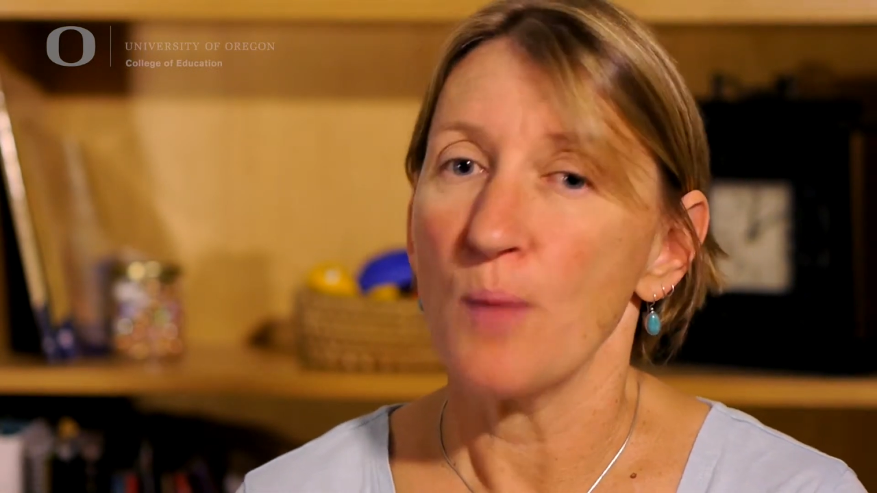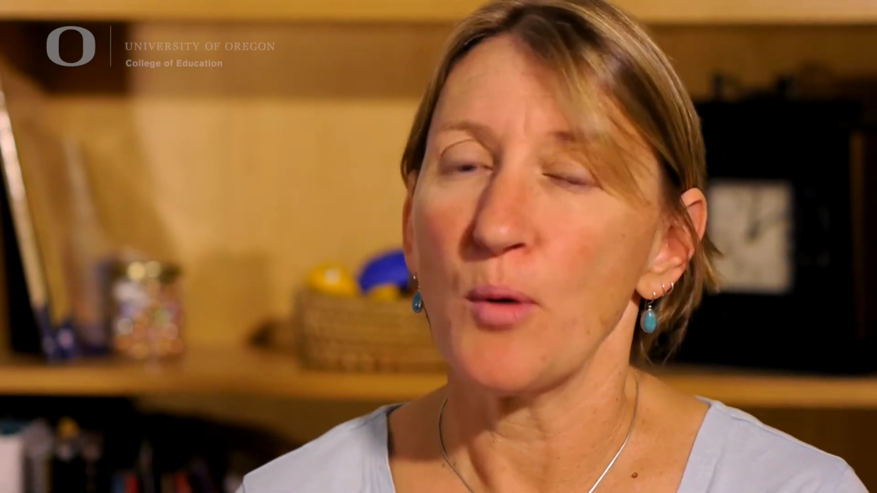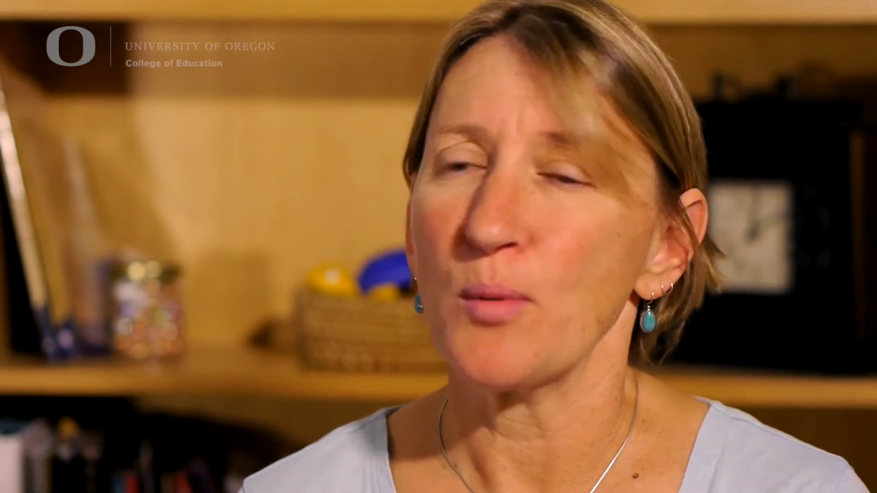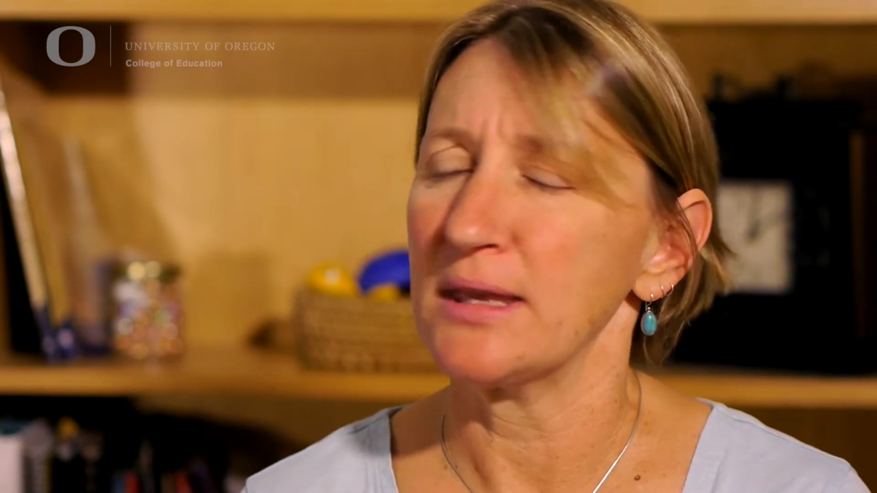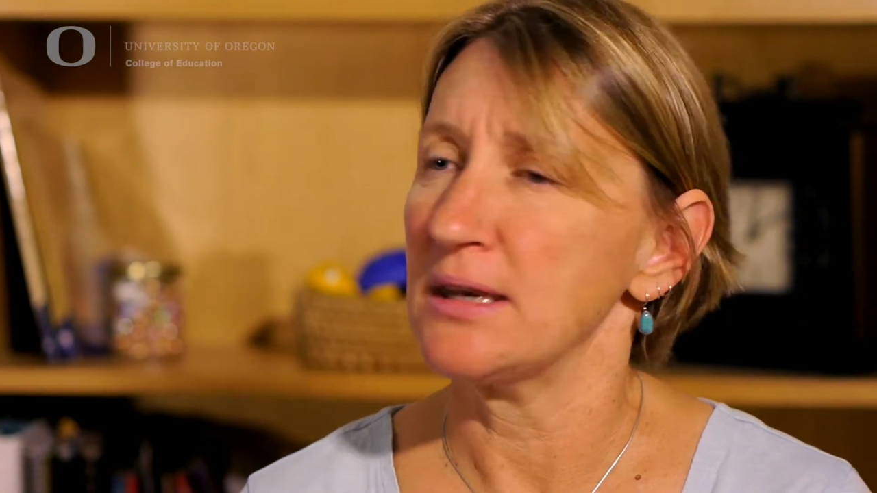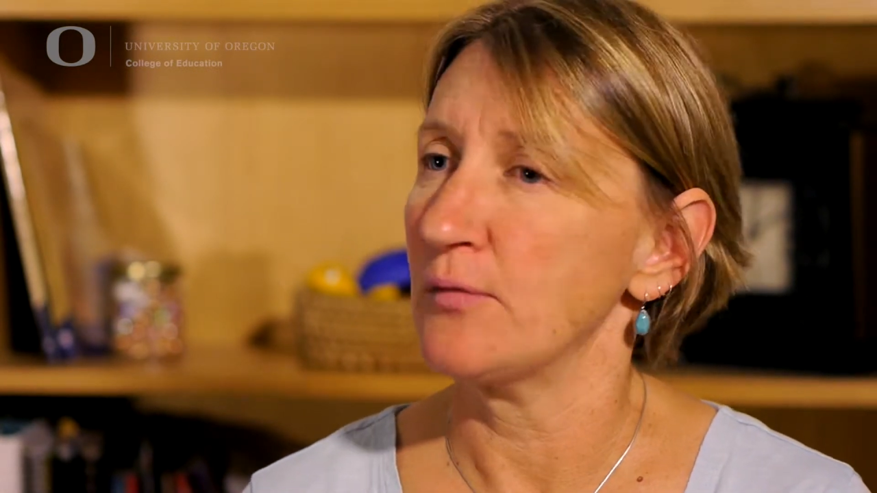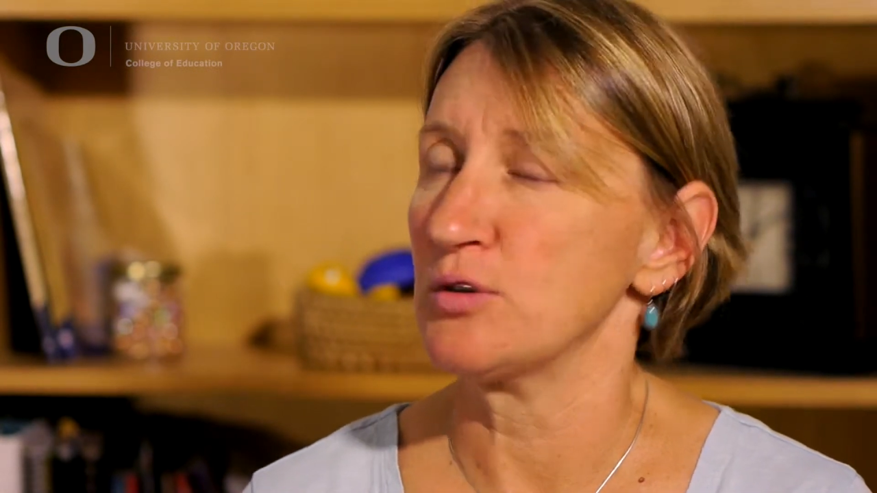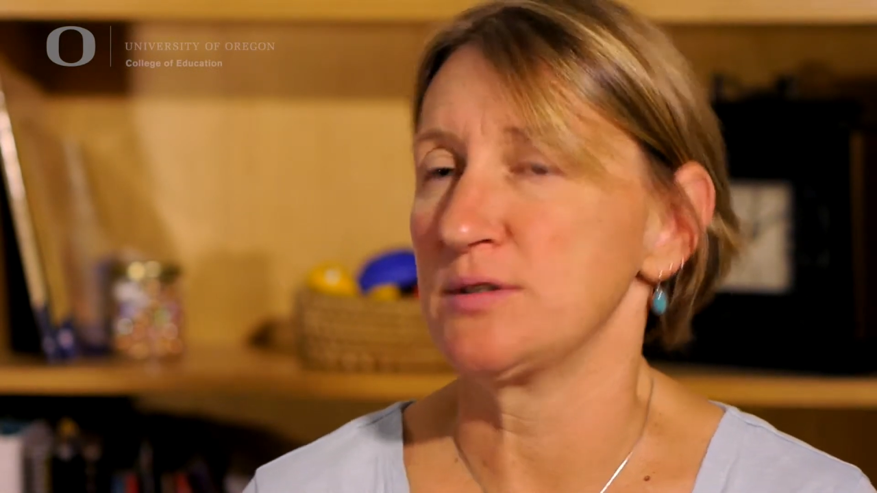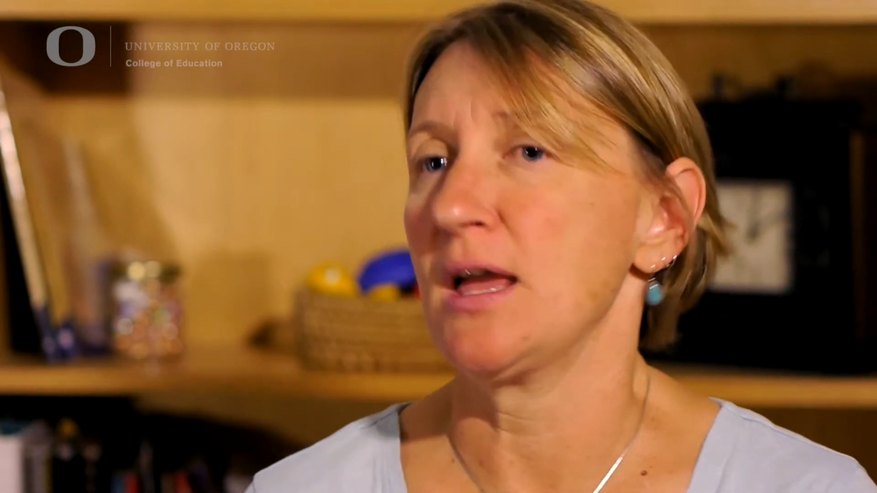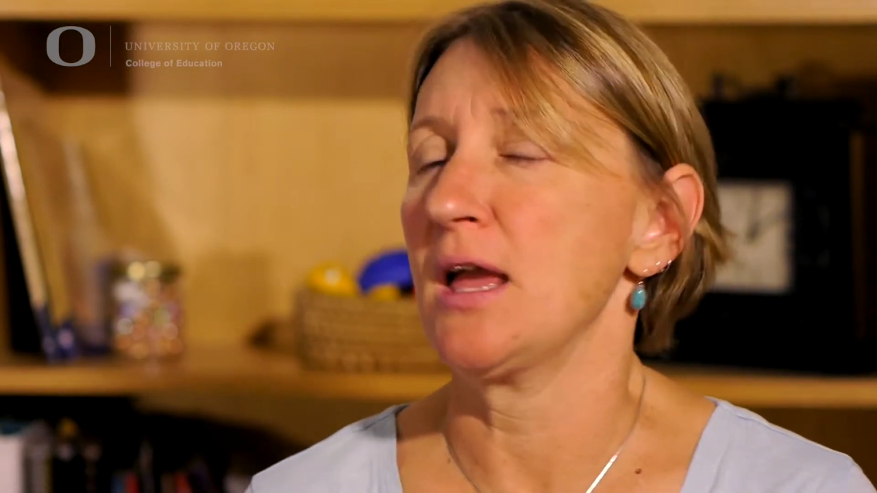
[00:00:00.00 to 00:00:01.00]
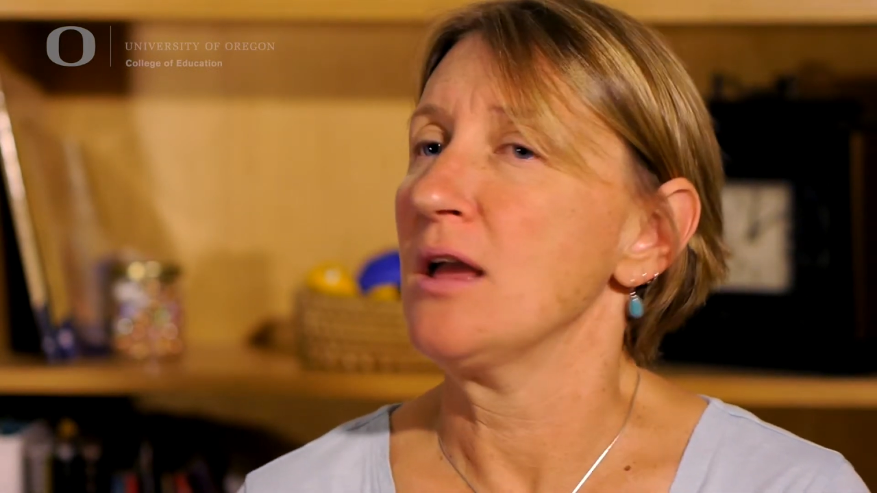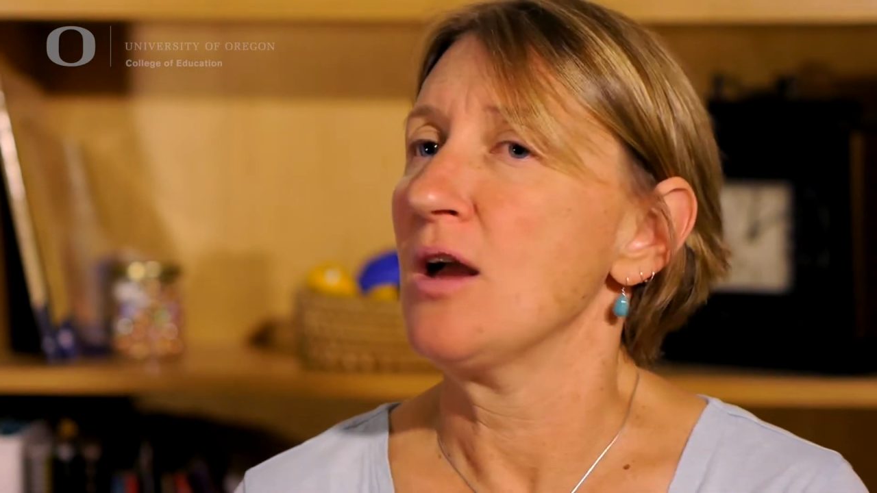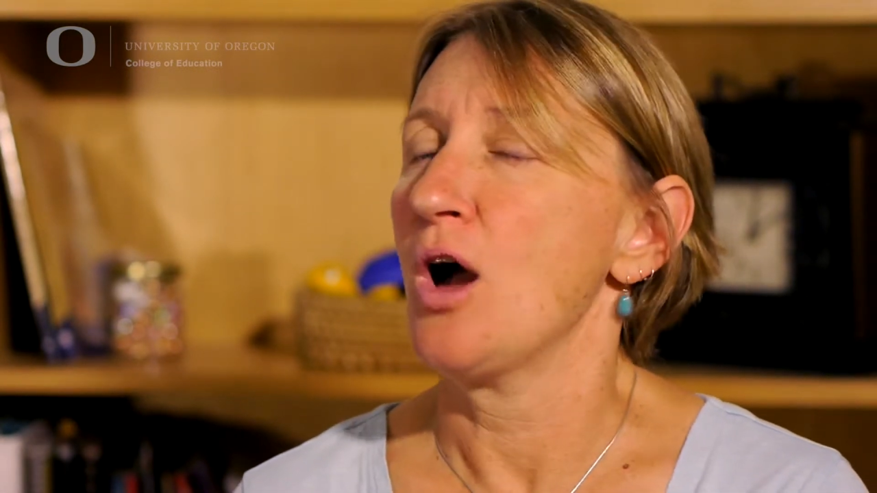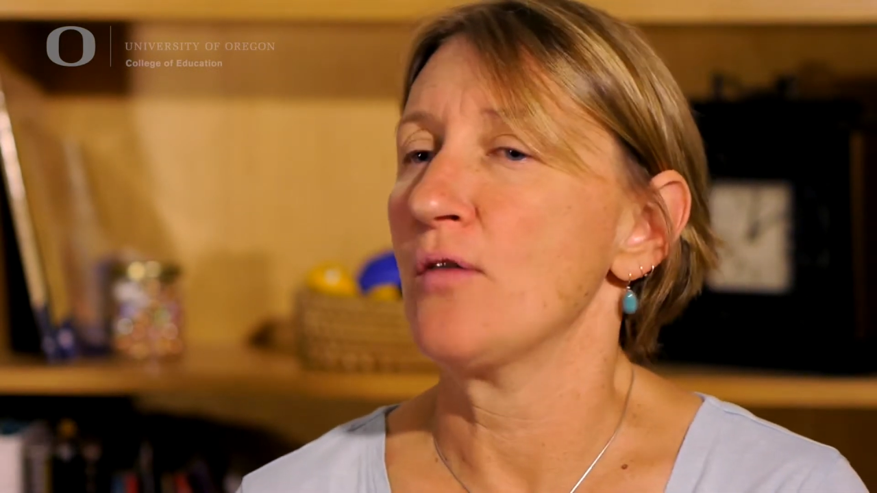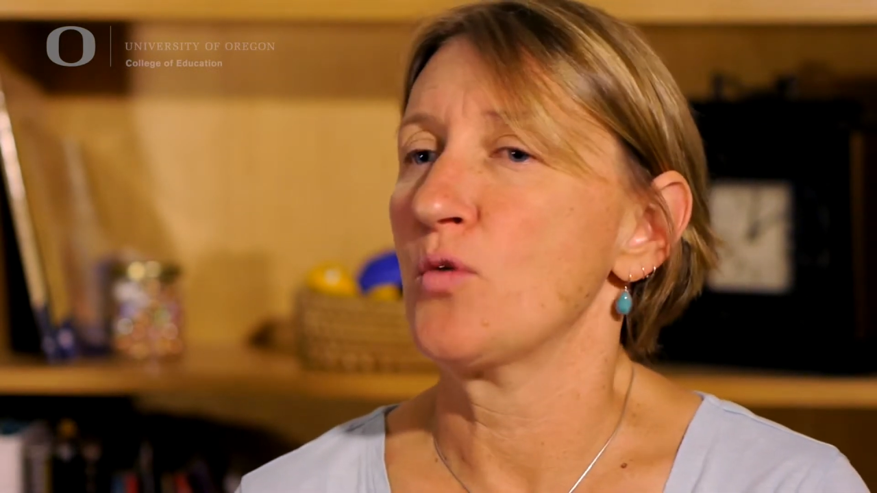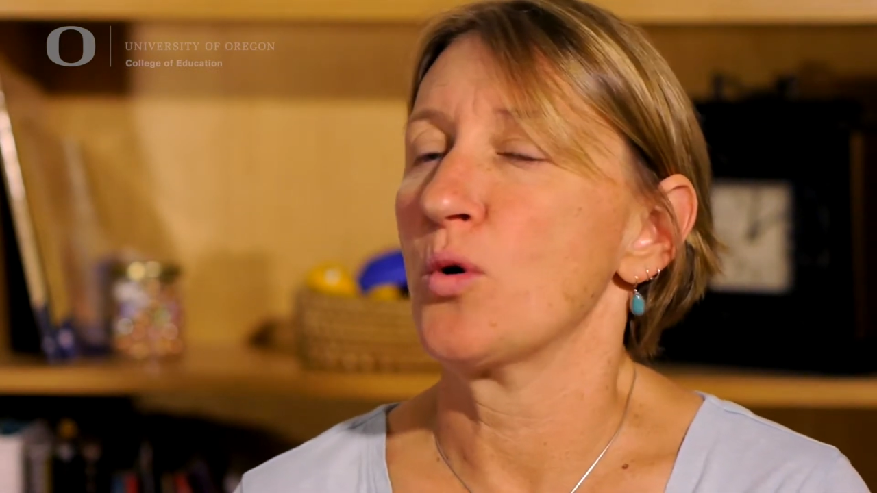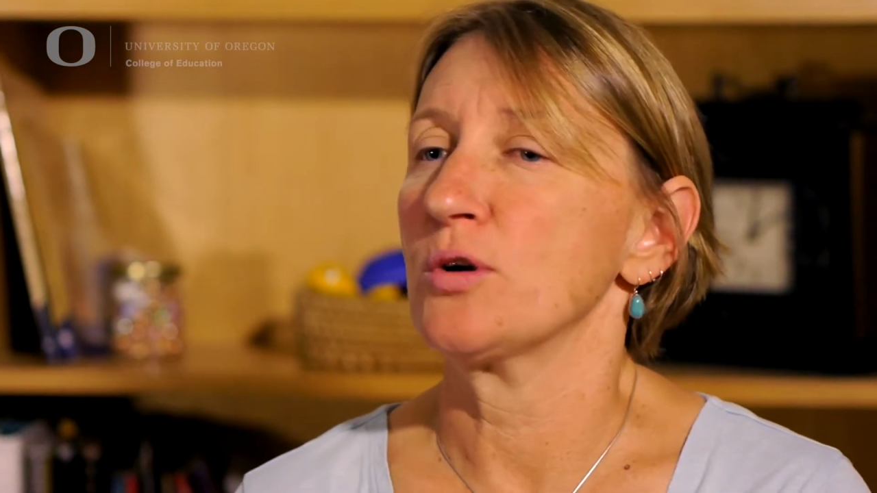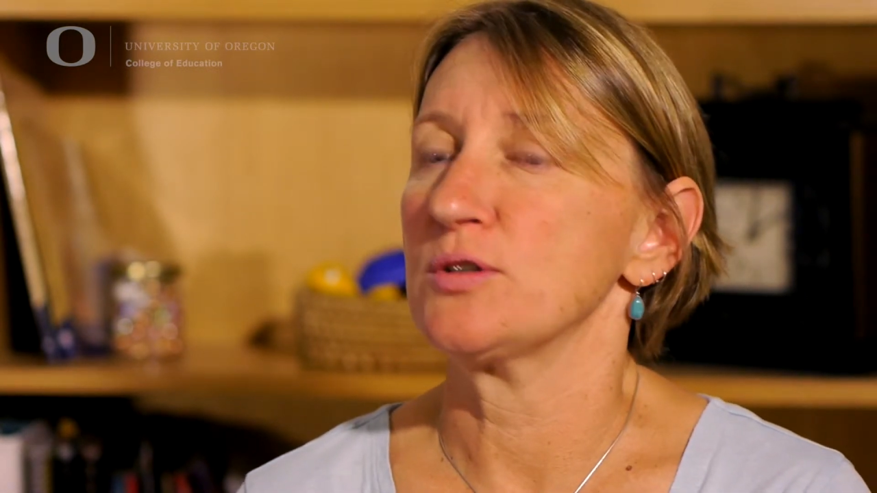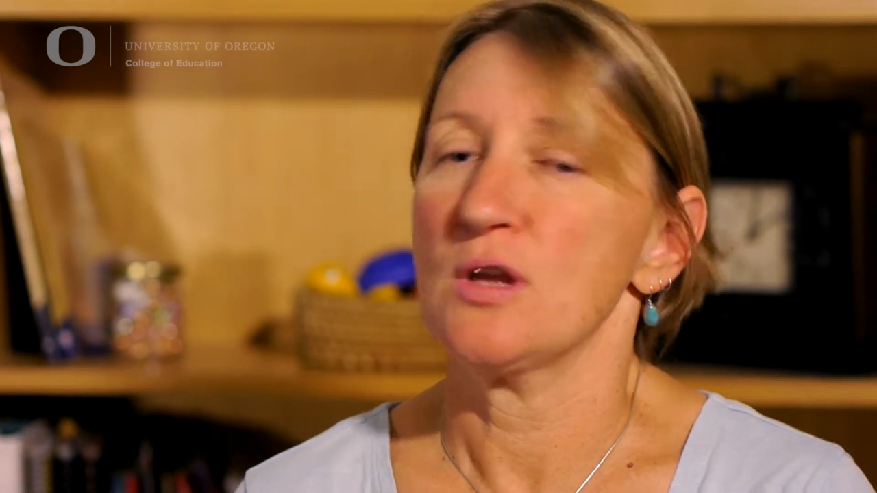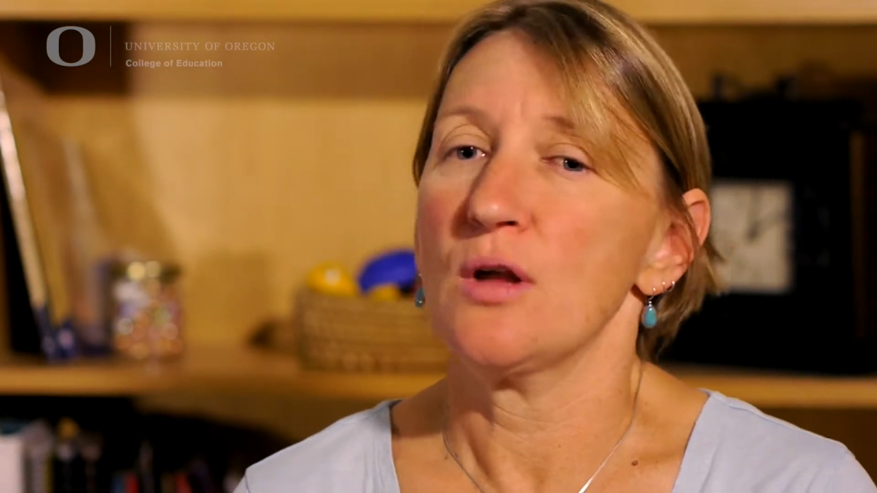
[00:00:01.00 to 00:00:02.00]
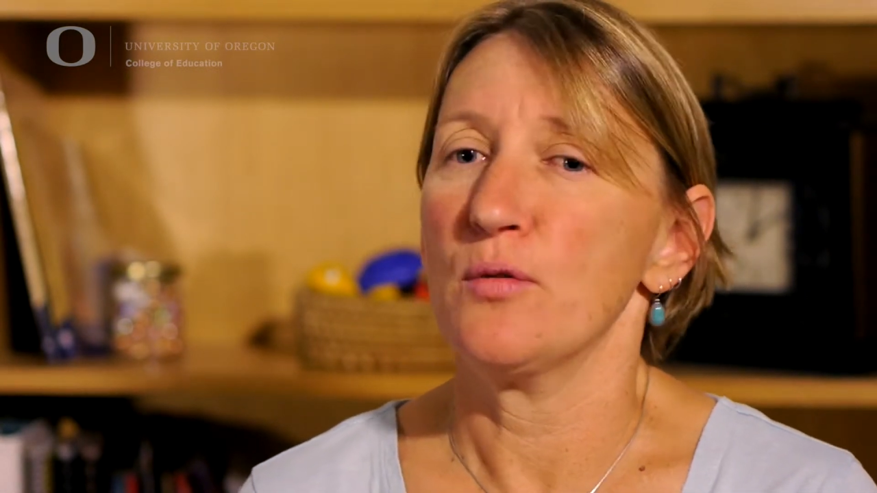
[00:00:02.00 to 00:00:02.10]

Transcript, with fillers: But we can never say, of course,